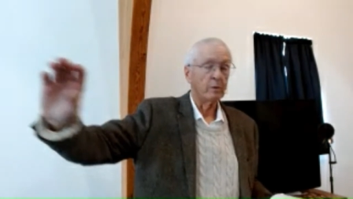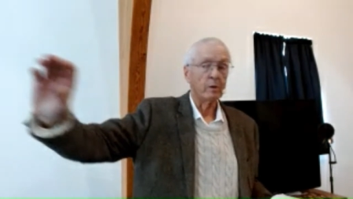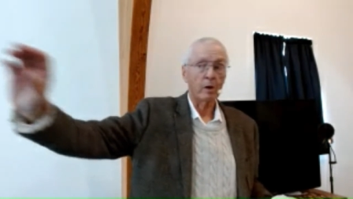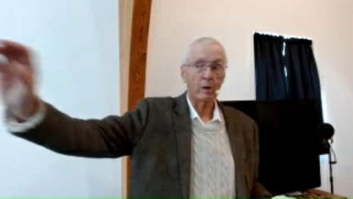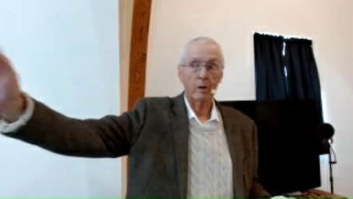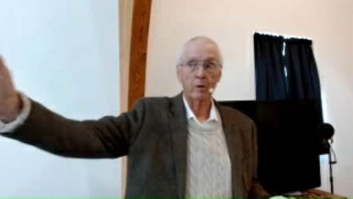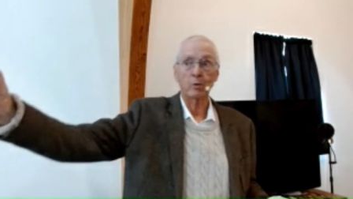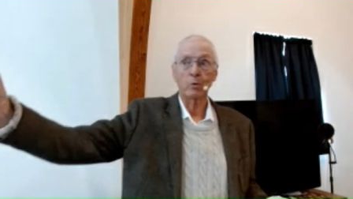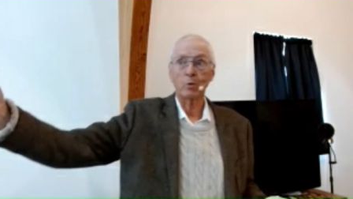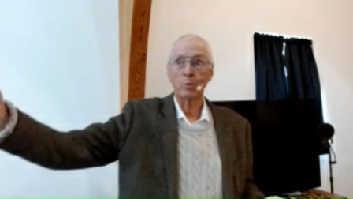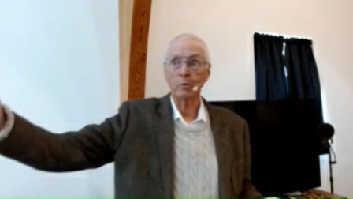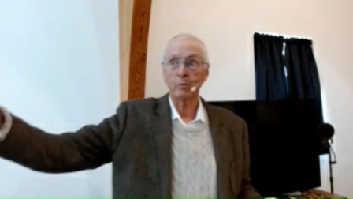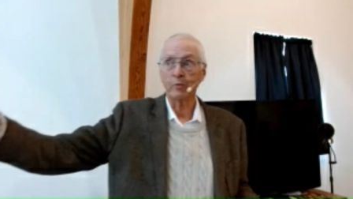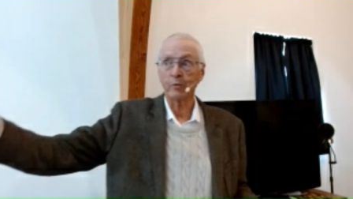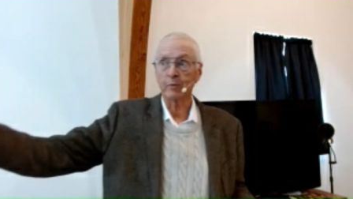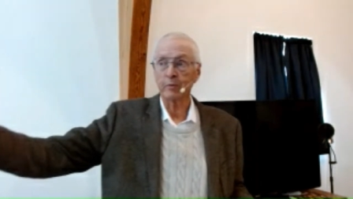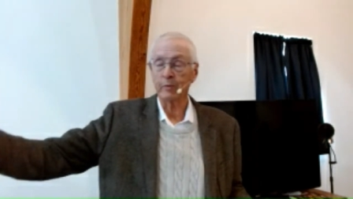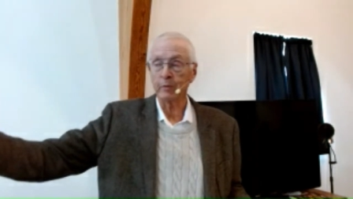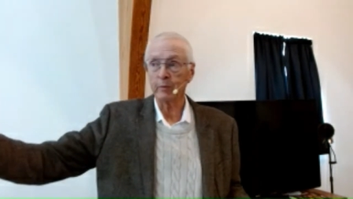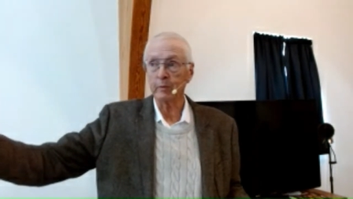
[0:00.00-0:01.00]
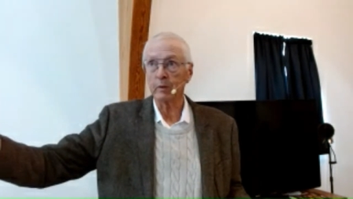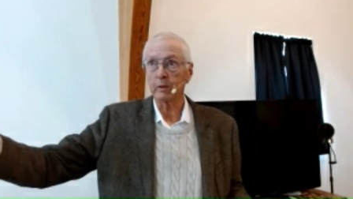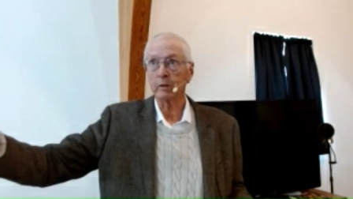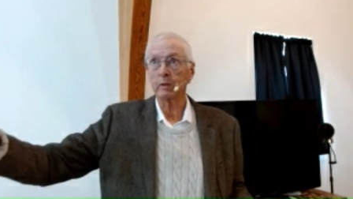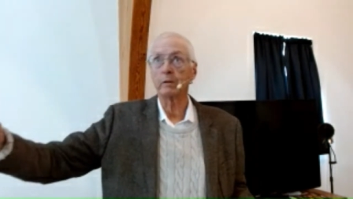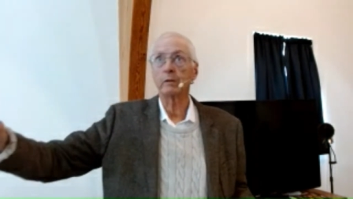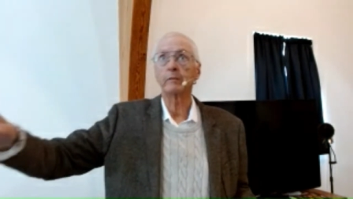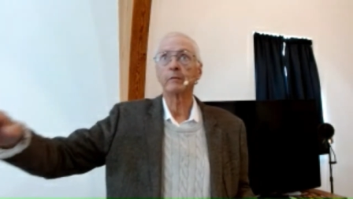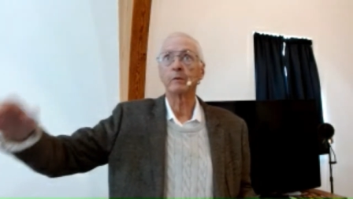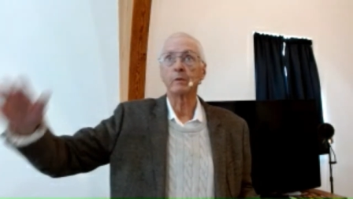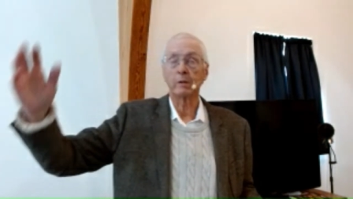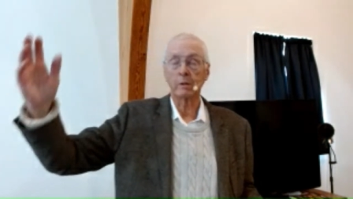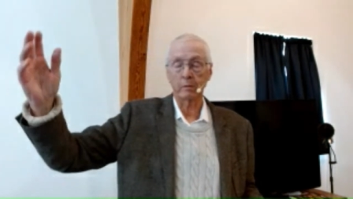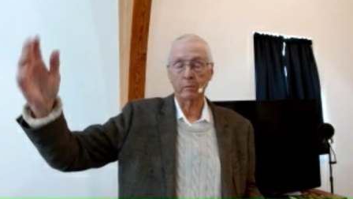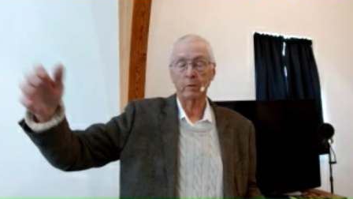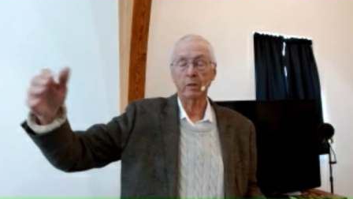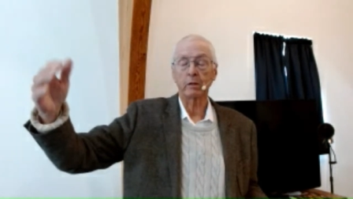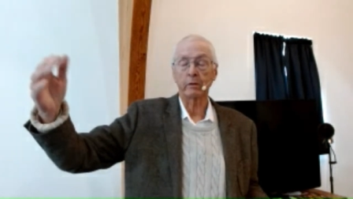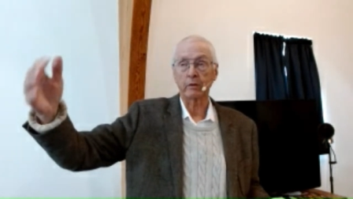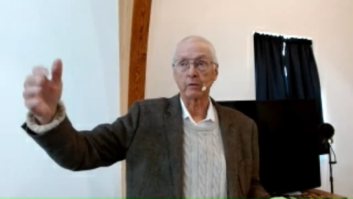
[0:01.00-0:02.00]
our whole,
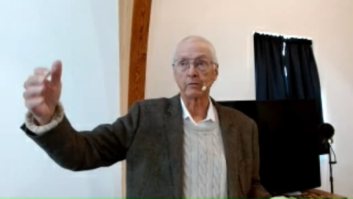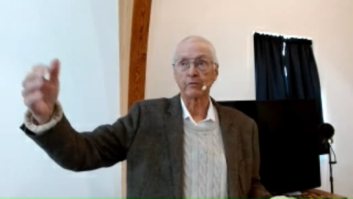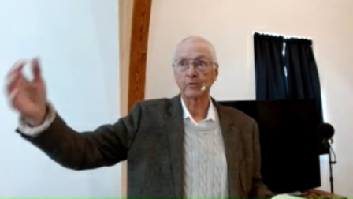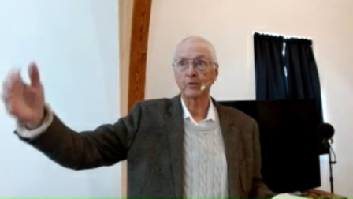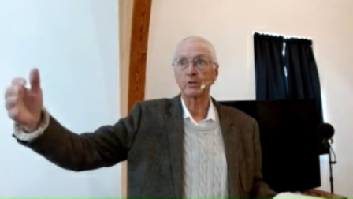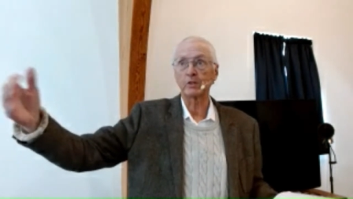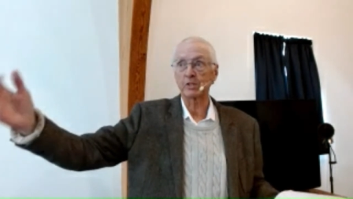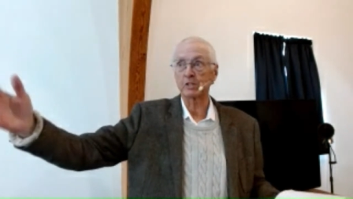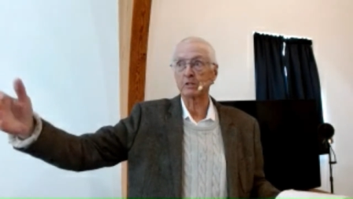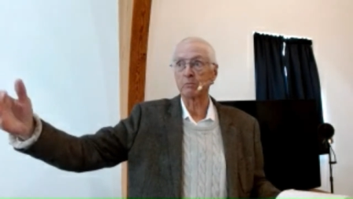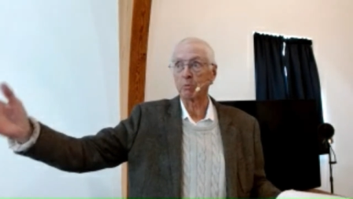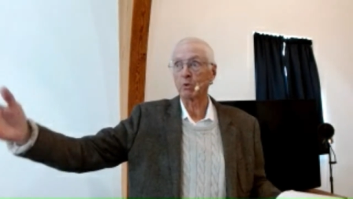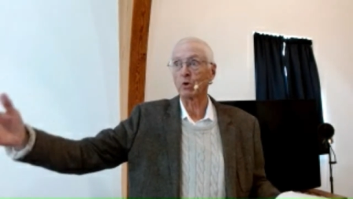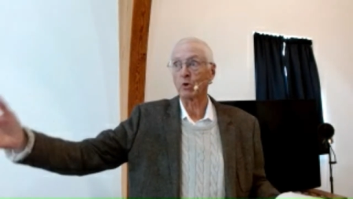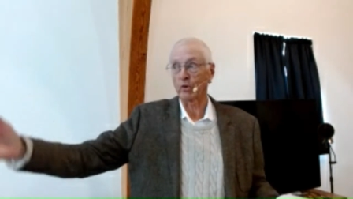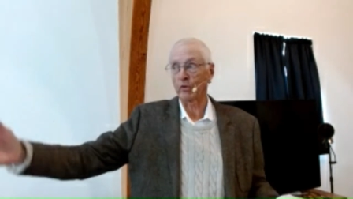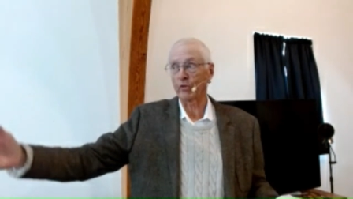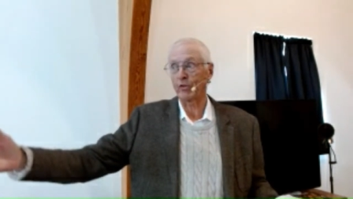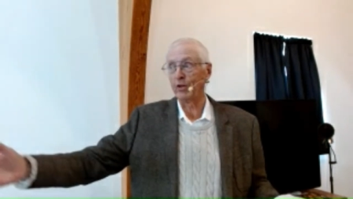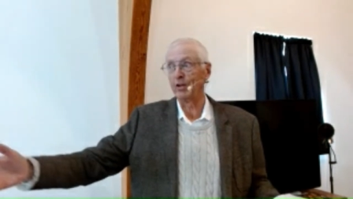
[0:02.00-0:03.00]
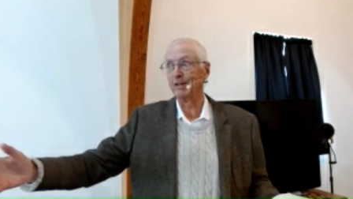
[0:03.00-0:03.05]
the, the first birth